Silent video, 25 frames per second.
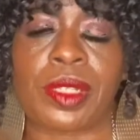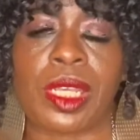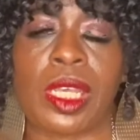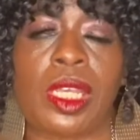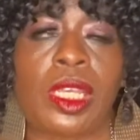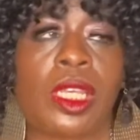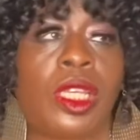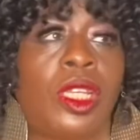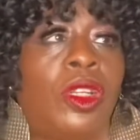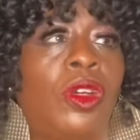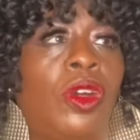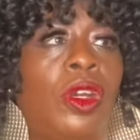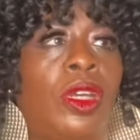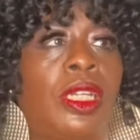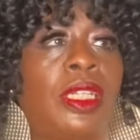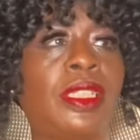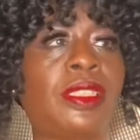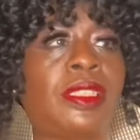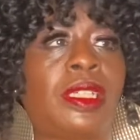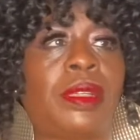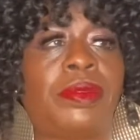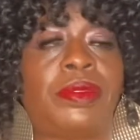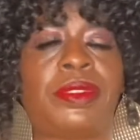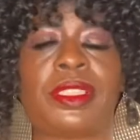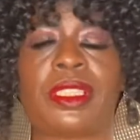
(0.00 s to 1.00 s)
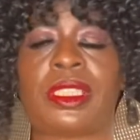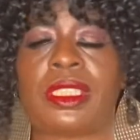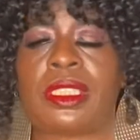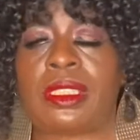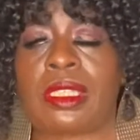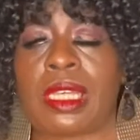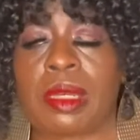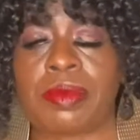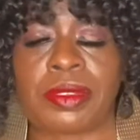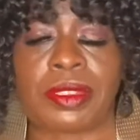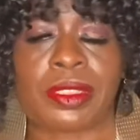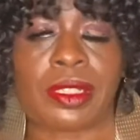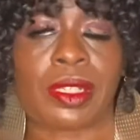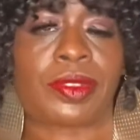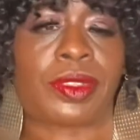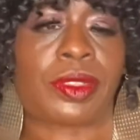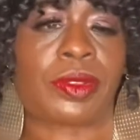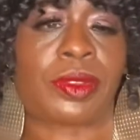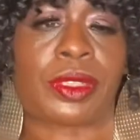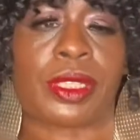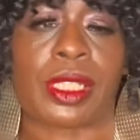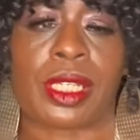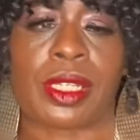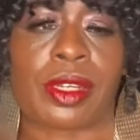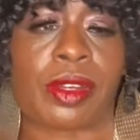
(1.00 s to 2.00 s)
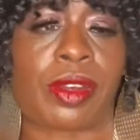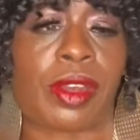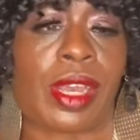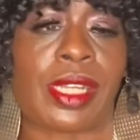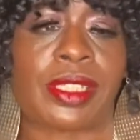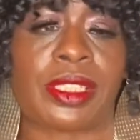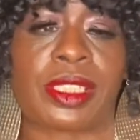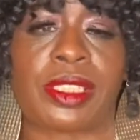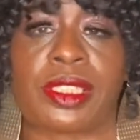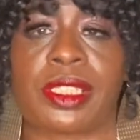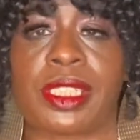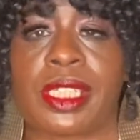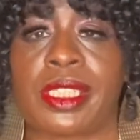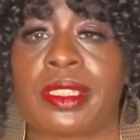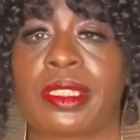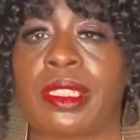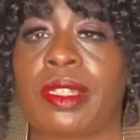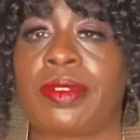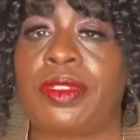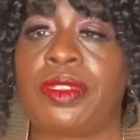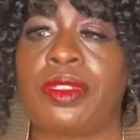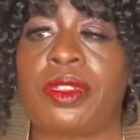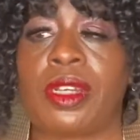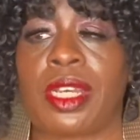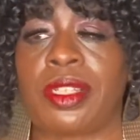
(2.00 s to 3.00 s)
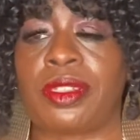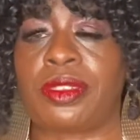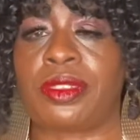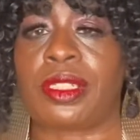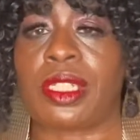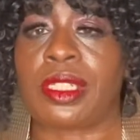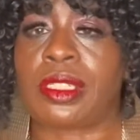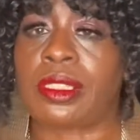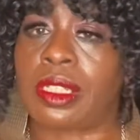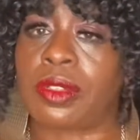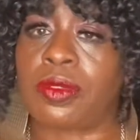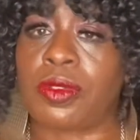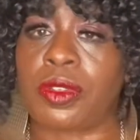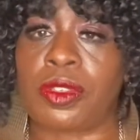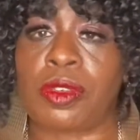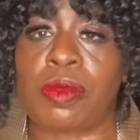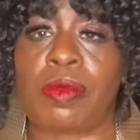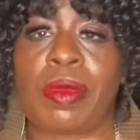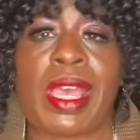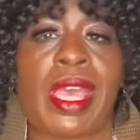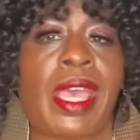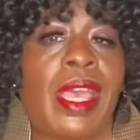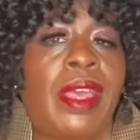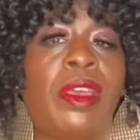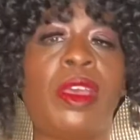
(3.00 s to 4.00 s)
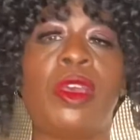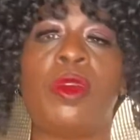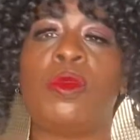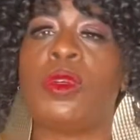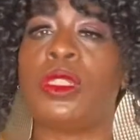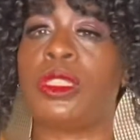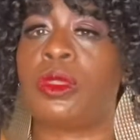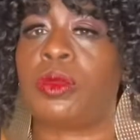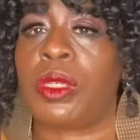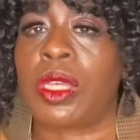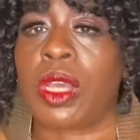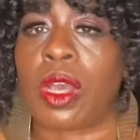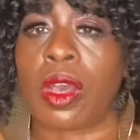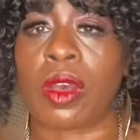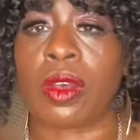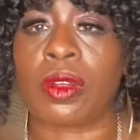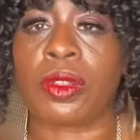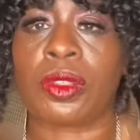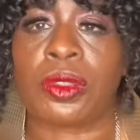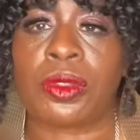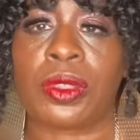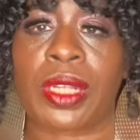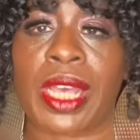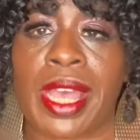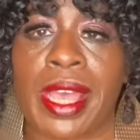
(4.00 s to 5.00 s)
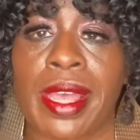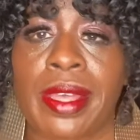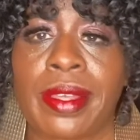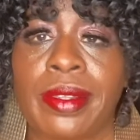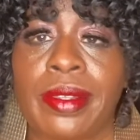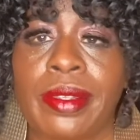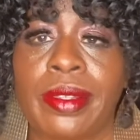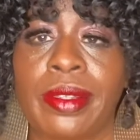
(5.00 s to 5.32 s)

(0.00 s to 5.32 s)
You know, some stuff she was saying, girl, I just said stuff. You know how you say stuff when you're mad, which we all do that.